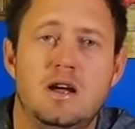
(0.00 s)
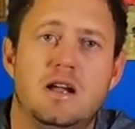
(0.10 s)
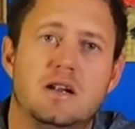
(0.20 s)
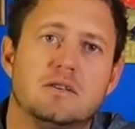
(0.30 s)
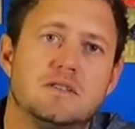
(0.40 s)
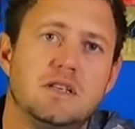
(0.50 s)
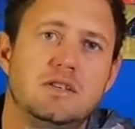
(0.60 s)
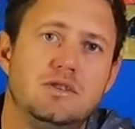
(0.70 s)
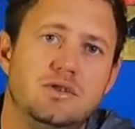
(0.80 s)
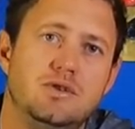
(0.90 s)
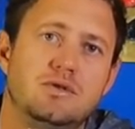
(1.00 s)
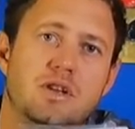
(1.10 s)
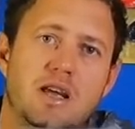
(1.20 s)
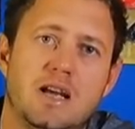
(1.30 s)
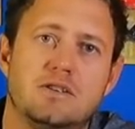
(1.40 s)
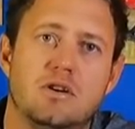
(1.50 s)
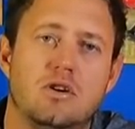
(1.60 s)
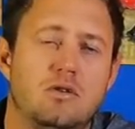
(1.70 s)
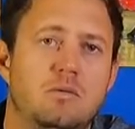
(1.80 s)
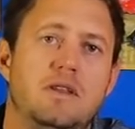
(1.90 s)
and I'll send you the
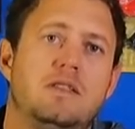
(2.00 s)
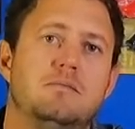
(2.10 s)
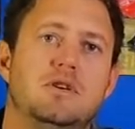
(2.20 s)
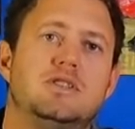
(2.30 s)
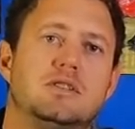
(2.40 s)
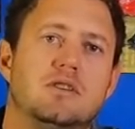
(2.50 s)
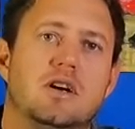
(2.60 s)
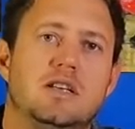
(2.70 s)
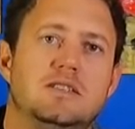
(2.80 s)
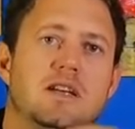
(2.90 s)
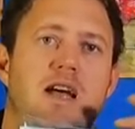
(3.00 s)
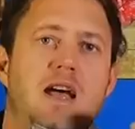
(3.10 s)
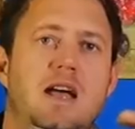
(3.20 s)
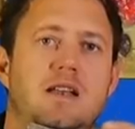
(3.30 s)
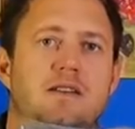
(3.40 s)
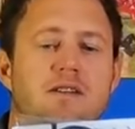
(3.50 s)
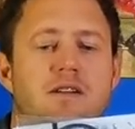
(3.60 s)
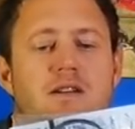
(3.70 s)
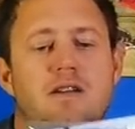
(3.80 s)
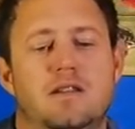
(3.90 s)
catalog with the merchandise and
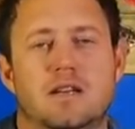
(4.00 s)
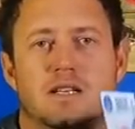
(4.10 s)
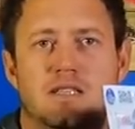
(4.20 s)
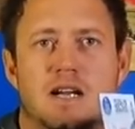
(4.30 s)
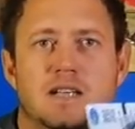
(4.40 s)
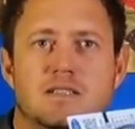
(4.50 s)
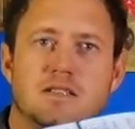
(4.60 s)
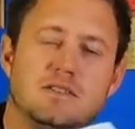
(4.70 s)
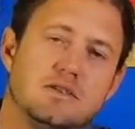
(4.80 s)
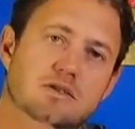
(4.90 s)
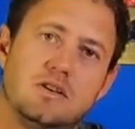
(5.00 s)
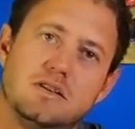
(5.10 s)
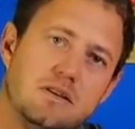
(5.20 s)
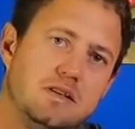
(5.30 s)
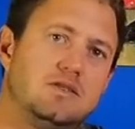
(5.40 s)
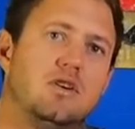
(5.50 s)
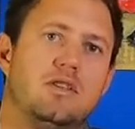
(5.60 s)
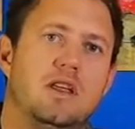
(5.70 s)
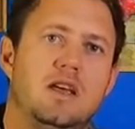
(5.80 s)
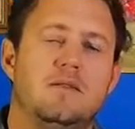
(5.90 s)
the traces. It's on
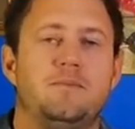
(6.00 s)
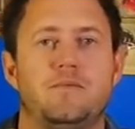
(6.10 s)
there.